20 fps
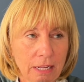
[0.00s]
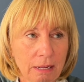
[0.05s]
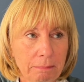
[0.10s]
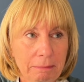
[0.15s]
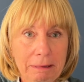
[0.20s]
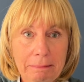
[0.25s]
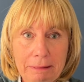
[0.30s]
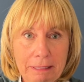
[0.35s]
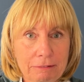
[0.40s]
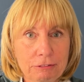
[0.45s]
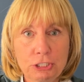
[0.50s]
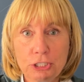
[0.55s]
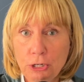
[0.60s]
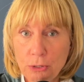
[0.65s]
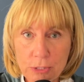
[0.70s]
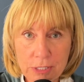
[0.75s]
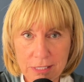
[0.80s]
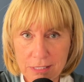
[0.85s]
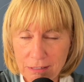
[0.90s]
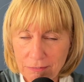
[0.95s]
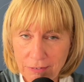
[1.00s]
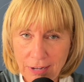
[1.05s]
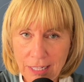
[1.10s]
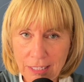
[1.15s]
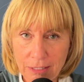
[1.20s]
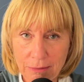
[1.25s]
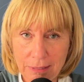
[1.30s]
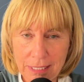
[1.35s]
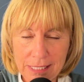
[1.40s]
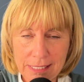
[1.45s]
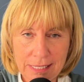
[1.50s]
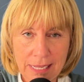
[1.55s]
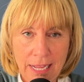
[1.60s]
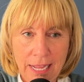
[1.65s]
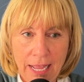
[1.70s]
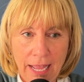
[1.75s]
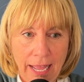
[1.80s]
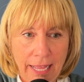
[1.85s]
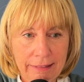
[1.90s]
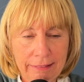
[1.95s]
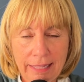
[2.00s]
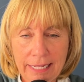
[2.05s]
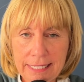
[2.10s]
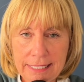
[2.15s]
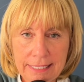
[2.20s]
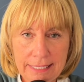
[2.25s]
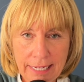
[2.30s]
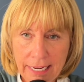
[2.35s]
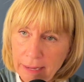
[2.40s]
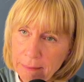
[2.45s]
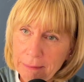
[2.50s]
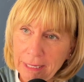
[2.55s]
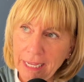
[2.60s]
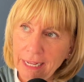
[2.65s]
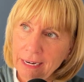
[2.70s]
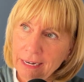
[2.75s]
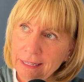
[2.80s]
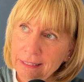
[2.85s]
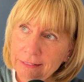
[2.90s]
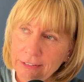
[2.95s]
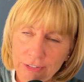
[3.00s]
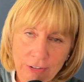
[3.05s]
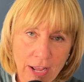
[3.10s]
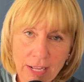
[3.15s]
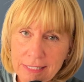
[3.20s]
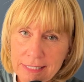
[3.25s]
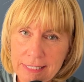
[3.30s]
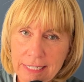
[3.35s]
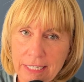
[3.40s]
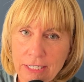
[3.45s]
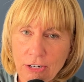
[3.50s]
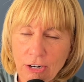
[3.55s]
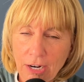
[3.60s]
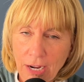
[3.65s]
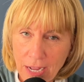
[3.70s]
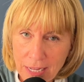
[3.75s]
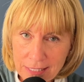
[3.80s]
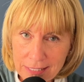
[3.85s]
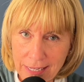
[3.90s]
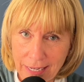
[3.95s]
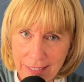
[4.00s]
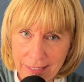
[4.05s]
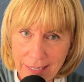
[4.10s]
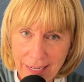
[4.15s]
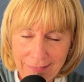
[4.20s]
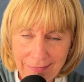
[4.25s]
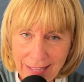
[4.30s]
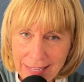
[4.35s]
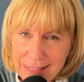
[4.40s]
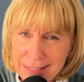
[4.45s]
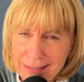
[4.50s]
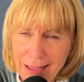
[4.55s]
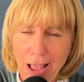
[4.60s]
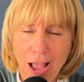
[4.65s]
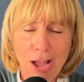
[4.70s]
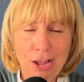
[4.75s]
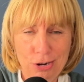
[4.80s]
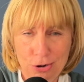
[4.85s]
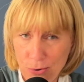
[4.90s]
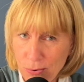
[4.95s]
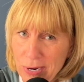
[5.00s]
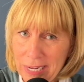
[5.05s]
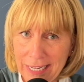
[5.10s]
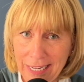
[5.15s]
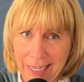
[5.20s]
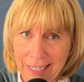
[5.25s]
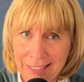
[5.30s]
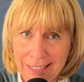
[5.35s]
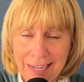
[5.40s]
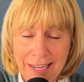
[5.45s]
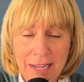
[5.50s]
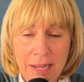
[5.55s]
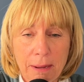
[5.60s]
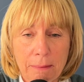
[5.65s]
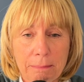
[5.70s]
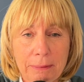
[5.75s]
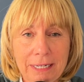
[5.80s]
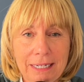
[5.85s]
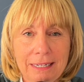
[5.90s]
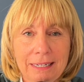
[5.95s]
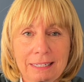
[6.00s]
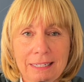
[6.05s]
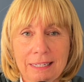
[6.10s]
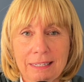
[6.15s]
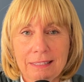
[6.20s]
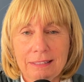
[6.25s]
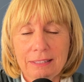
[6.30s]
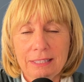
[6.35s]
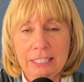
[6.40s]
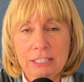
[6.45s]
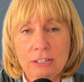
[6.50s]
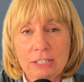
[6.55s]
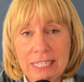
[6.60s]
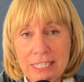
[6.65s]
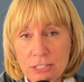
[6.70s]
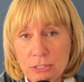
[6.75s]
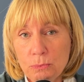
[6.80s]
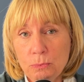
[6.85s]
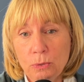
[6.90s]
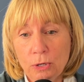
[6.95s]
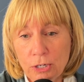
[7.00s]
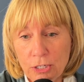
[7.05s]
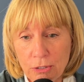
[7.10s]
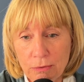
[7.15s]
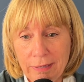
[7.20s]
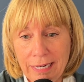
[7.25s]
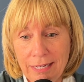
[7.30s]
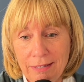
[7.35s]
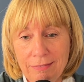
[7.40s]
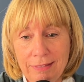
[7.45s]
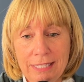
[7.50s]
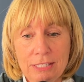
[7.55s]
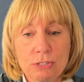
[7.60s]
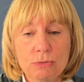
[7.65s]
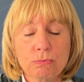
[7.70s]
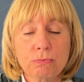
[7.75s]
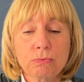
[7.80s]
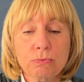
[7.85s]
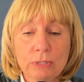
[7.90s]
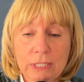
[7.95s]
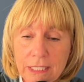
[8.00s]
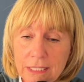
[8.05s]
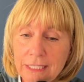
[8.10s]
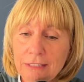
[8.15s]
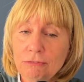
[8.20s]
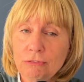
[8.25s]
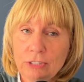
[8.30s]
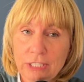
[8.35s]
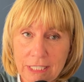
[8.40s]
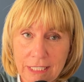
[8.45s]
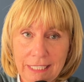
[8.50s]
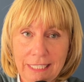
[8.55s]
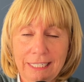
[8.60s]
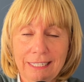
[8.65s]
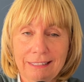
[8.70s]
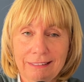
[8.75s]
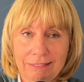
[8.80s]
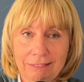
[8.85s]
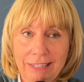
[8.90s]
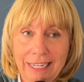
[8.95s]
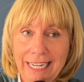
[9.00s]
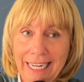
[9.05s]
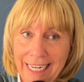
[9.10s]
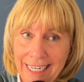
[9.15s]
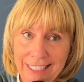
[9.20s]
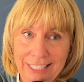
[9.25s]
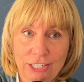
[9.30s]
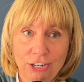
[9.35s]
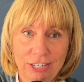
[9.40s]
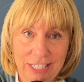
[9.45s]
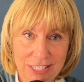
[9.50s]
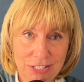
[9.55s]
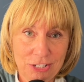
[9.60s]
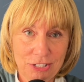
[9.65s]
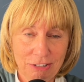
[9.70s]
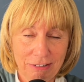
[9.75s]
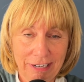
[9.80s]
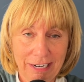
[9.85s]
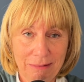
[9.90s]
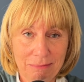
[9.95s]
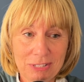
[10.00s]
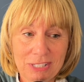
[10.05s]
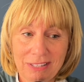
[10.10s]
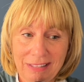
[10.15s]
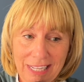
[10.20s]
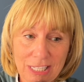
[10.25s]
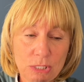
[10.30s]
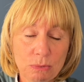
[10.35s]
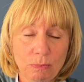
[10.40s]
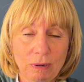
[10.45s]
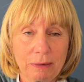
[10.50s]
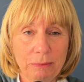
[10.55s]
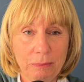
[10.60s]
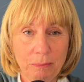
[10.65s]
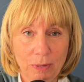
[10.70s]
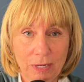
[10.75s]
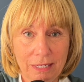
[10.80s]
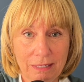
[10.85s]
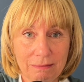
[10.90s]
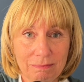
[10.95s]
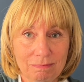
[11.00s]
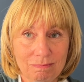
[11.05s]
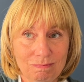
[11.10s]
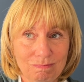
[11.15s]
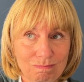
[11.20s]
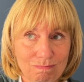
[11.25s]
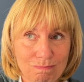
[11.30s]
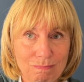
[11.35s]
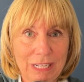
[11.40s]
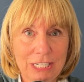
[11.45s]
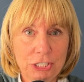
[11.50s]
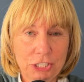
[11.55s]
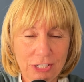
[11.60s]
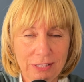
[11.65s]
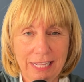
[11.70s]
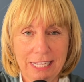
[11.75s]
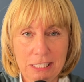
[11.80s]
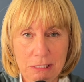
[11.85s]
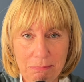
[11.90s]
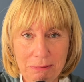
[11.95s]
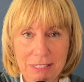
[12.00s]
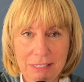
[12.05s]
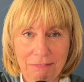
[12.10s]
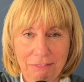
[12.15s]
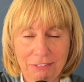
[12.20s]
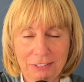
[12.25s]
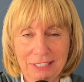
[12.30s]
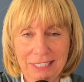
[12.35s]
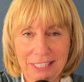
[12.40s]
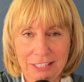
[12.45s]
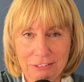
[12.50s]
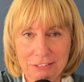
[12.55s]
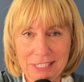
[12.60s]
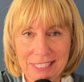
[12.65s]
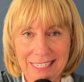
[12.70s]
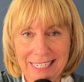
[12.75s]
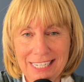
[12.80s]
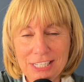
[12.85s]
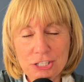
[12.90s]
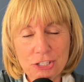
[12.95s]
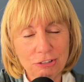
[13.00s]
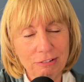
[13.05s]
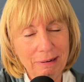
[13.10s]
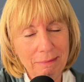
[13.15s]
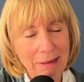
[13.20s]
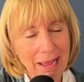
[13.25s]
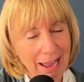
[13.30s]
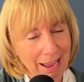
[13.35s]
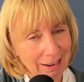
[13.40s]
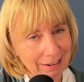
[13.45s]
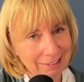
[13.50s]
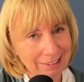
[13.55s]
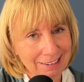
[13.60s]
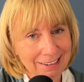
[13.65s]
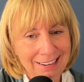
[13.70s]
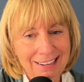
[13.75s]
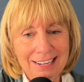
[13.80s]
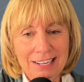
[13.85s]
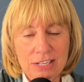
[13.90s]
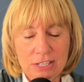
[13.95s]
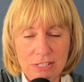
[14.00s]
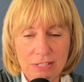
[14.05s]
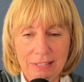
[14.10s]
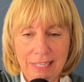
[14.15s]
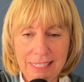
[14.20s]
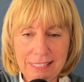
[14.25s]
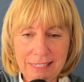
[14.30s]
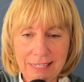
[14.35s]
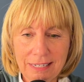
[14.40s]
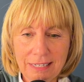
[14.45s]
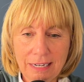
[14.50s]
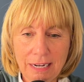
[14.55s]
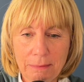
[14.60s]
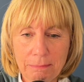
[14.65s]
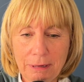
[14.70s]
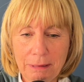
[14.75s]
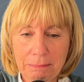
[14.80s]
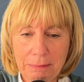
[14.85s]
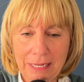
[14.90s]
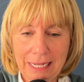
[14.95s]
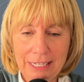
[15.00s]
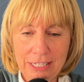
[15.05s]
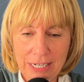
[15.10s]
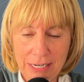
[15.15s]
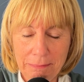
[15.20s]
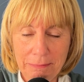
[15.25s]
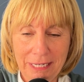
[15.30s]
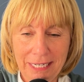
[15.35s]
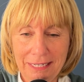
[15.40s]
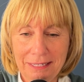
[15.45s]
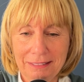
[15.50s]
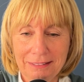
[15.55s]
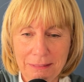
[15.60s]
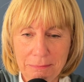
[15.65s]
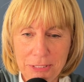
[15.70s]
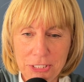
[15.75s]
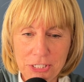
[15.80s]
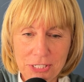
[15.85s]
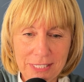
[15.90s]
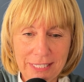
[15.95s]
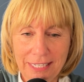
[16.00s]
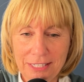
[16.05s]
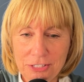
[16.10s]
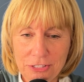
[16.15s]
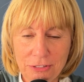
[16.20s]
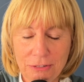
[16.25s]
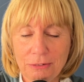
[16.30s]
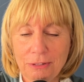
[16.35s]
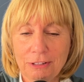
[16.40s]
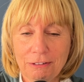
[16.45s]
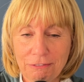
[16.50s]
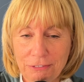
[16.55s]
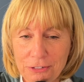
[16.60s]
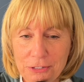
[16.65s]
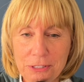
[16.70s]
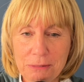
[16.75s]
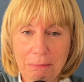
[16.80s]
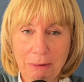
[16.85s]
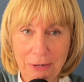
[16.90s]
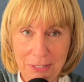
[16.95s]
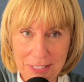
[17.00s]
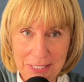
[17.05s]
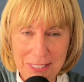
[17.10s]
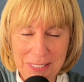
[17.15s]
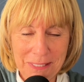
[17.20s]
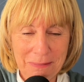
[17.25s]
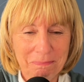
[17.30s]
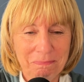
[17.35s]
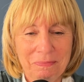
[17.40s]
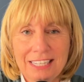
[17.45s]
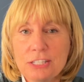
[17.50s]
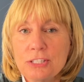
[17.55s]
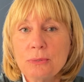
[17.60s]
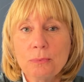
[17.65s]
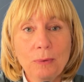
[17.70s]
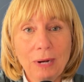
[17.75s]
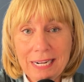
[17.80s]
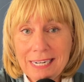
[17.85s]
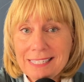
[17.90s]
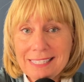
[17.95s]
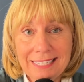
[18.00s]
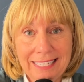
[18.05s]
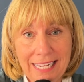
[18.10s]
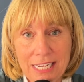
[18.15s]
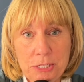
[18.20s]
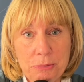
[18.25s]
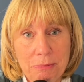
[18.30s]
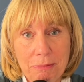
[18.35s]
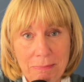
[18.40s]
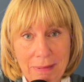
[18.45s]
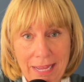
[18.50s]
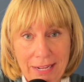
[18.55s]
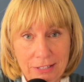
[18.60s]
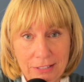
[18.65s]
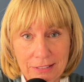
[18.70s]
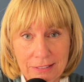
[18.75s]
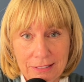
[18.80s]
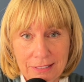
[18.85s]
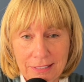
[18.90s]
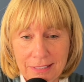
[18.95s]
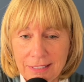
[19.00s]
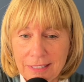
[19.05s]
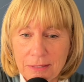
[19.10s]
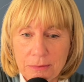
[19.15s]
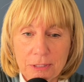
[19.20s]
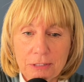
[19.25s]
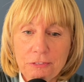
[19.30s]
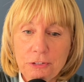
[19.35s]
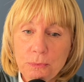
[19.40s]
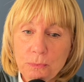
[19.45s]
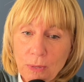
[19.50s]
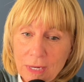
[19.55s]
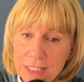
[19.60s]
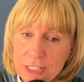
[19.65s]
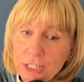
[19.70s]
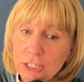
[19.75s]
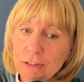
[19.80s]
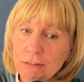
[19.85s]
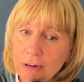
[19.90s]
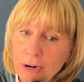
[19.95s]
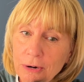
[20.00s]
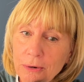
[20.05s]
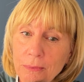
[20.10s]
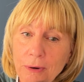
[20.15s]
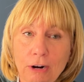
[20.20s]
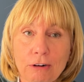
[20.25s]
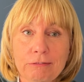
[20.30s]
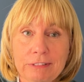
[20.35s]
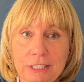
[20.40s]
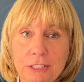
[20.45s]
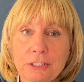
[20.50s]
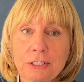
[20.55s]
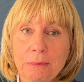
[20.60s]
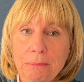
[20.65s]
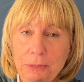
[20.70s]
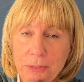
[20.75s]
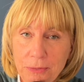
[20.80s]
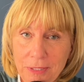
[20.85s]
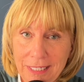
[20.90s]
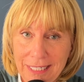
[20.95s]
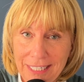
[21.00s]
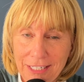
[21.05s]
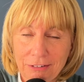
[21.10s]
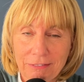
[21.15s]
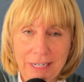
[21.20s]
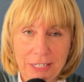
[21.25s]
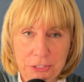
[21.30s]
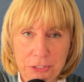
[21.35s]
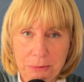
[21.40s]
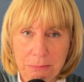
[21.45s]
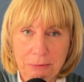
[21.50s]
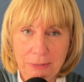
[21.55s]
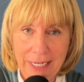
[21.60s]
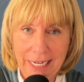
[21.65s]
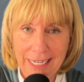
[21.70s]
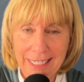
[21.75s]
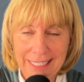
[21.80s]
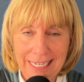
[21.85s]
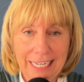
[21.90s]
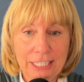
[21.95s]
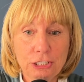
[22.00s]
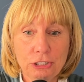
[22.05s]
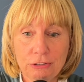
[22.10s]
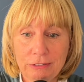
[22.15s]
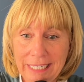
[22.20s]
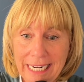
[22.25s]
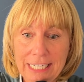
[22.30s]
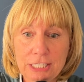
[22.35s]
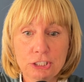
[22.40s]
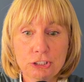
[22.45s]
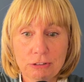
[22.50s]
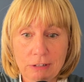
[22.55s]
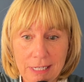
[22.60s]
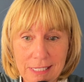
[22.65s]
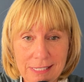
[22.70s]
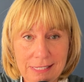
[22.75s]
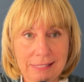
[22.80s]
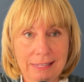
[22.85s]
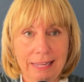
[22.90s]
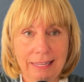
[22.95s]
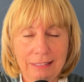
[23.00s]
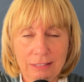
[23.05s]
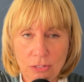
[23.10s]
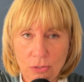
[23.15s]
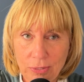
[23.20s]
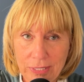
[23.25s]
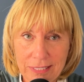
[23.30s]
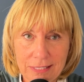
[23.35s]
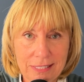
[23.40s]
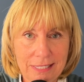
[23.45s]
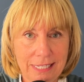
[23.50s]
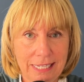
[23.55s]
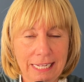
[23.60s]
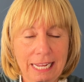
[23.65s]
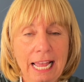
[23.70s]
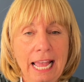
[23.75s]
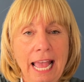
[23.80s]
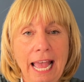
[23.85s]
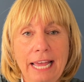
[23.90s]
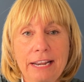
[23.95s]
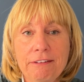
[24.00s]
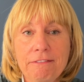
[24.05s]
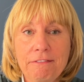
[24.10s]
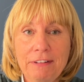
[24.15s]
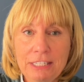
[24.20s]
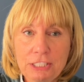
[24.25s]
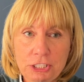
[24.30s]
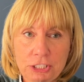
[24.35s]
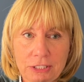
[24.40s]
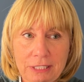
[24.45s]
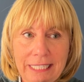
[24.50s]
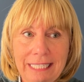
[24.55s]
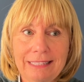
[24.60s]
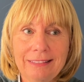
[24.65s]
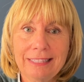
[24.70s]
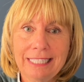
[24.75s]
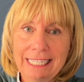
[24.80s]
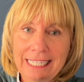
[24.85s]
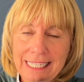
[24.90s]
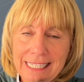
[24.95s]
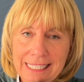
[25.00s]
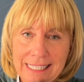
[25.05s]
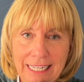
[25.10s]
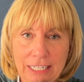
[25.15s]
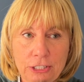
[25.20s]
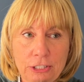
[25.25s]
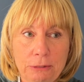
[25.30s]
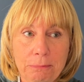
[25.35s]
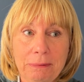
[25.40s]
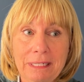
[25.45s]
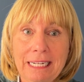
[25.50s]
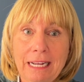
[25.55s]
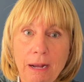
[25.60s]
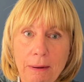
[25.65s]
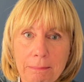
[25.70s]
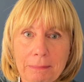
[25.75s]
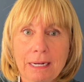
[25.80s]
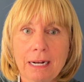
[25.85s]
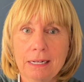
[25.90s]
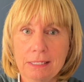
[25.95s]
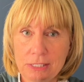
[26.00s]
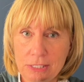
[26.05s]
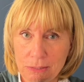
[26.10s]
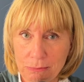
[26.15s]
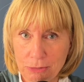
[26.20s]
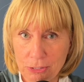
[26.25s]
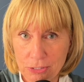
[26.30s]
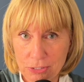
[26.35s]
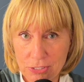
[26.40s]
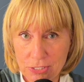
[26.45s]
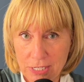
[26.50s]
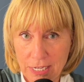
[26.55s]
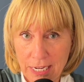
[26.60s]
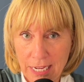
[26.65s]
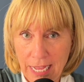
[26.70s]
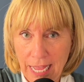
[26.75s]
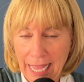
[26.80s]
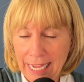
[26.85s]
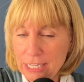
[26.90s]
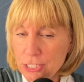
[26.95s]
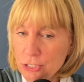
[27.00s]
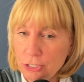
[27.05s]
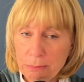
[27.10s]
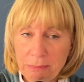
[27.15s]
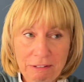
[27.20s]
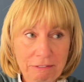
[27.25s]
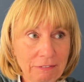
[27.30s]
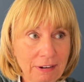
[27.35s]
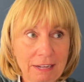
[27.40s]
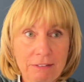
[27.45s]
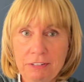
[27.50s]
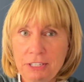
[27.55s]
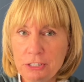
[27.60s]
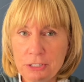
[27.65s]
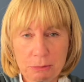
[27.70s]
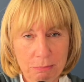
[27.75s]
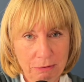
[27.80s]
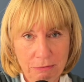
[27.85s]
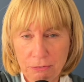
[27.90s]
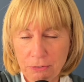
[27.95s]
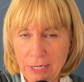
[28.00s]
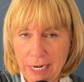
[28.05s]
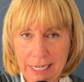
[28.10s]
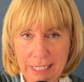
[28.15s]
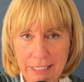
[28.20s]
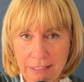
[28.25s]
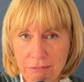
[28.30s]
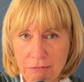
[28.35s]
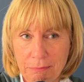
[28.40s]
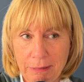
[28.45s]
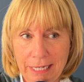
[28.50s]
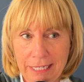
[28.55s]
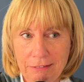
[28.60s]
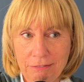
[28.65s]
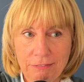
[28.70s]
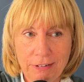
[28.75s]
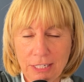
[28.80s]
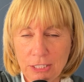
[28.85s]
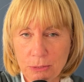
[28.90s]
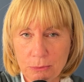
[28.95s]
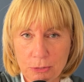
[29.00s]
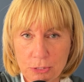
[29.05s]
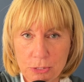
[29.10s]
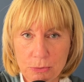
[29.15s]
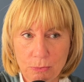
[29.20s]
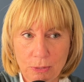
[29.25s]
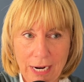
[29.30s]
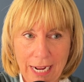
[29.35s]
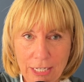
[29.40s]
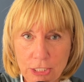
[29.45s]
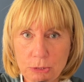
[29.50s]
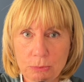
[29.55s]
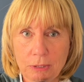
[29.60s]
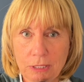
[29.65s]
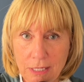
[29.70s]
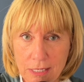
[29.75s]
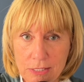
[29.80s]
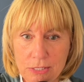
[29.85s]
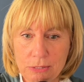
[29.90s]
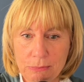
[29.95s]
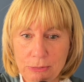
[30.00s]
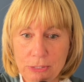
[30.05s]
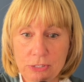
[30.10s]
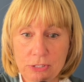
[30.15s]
People have chosen to follow us, and like, damn it, they're not seeing our content. And that's annoying. But there is a workaround that's really, really handy on Instagram. So that's why we want to mention that specifically. There is an Instagram hack. So that's going to come up in a minute. Let me just get to the first parts. So why does engagement matter? Well, if you want to grow a real community around your brand and create trust and loyalty and eventually leads that could become customers, and it took me 5 years before any of my followers were actual customers.